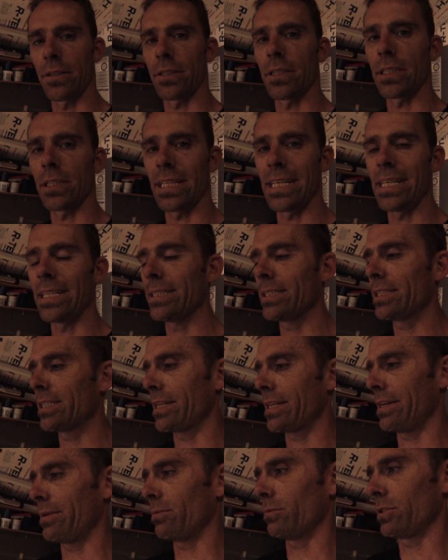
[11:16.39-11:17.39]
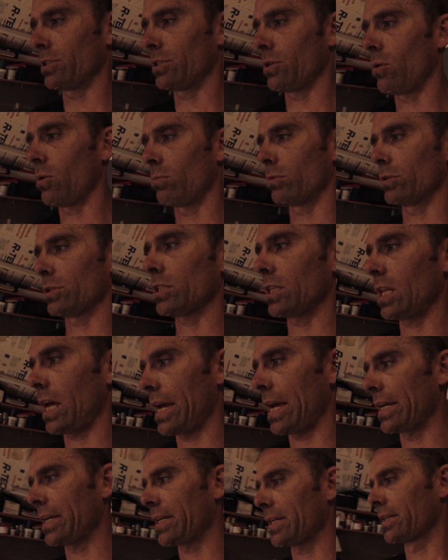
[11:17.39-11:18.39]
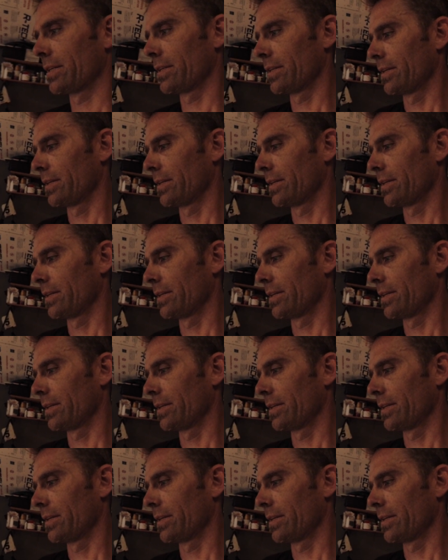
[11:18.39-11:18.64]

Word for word: at the skis, it was almost like